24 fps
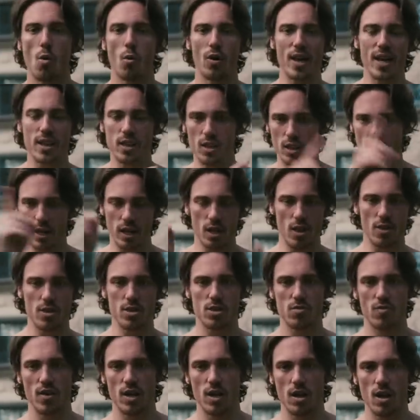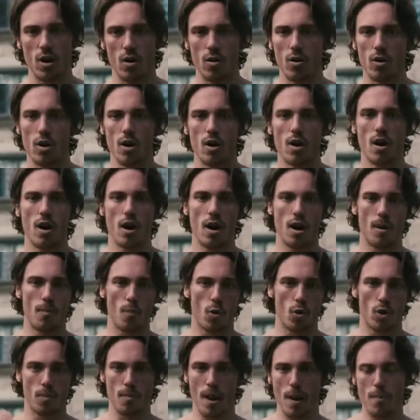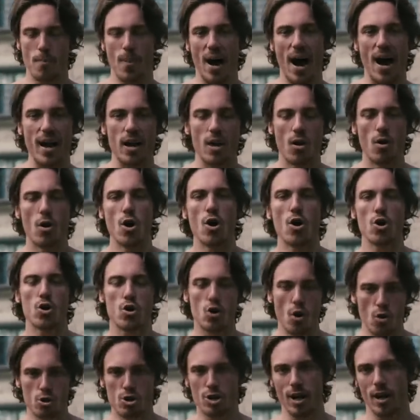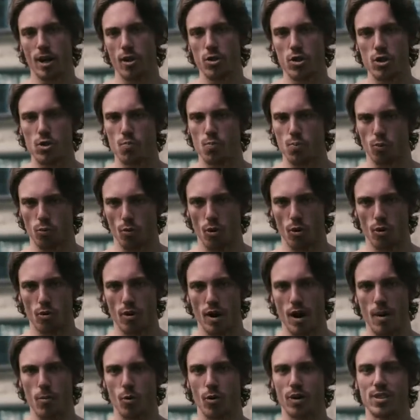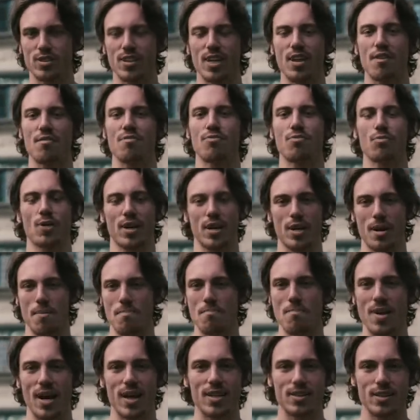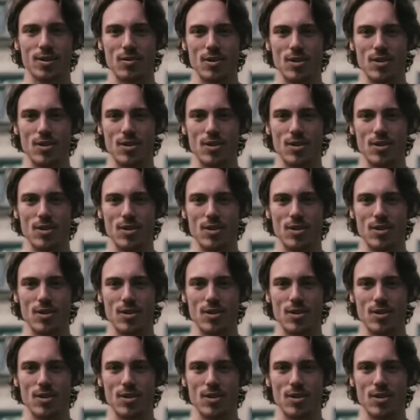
we'll hit the link on this video um, or in my bio. Go check out this program. We're seeing freaking amazing